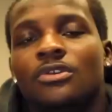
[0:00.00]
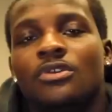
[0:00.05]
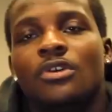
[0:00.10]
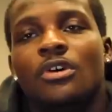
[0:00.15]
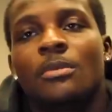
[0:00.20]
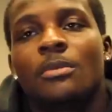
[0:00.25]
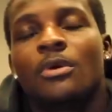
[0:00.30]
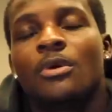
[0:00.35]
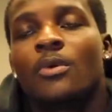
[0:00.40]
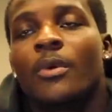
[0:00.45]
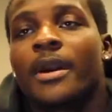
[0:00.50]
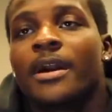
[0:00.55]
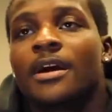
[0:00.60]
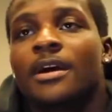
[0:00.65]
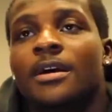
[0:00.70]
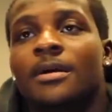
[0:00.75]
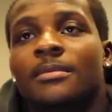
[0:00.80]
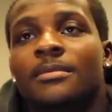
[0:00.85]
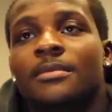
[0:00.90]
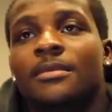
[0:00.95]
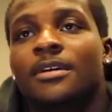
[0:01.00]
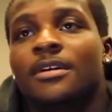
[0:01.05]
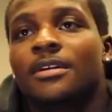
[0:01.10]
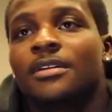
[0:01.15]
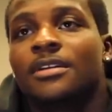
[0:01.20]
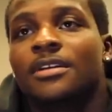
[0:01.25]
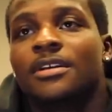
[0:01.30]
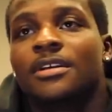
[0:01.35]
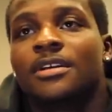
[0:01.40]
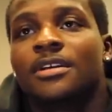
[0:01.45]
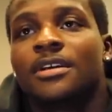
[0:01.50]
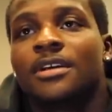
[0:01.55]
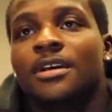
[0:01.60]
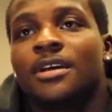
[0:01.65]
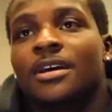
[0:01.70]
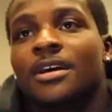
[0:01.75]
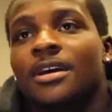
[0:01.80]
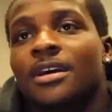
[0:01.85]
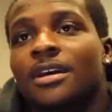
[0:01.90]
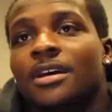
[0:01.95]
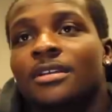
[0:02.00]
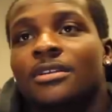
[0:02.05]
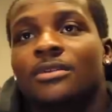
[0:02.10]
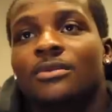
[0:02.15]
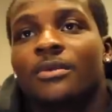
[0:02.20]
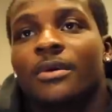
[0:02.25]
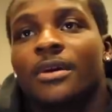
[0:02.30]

normal, wake up early, hit the